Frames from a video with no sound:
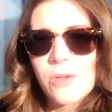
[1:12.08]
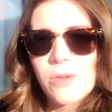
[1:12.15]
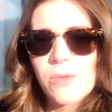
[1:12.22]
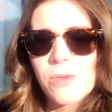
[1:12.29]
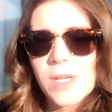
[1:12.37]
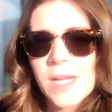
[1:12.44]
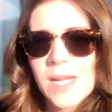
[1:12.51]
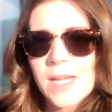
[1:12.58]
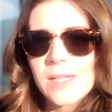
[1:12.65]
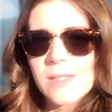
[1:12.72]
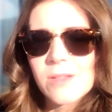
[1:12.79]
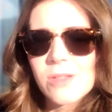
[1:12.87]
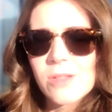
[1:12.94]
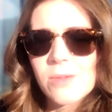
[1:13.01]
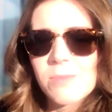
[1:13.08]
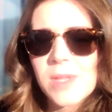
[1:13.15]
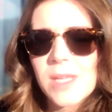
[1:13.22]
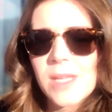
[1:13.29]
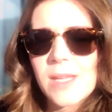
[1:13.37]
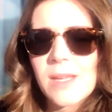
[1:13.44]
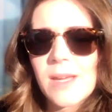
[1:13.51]
creating
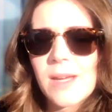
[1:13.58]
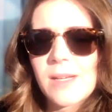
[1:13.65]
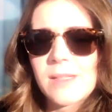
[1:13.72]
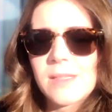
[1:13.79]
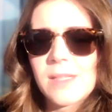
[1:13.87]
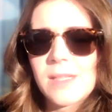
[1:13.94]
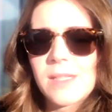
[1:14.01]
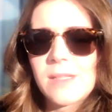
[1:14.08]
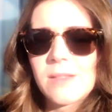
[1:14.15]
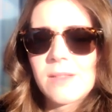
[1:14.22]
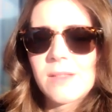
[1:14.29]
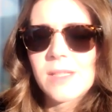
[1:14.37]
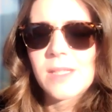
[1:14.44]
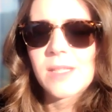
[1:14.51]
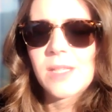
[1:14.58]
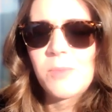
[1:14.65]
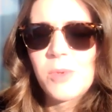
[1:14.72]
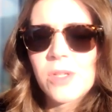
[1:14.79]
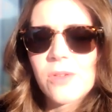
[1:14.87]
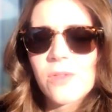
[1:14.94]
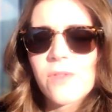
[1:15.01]
something and in
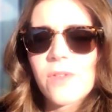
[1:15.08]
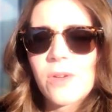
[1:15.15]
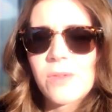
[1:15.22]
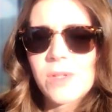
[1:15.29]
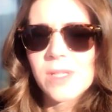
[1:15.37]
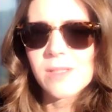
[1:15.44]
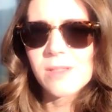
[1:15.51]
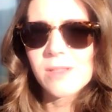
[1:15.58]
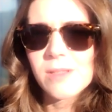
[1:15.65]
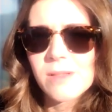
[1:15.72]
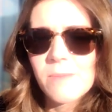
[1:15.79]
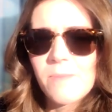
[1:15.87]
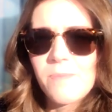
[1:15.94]
keeping your focus.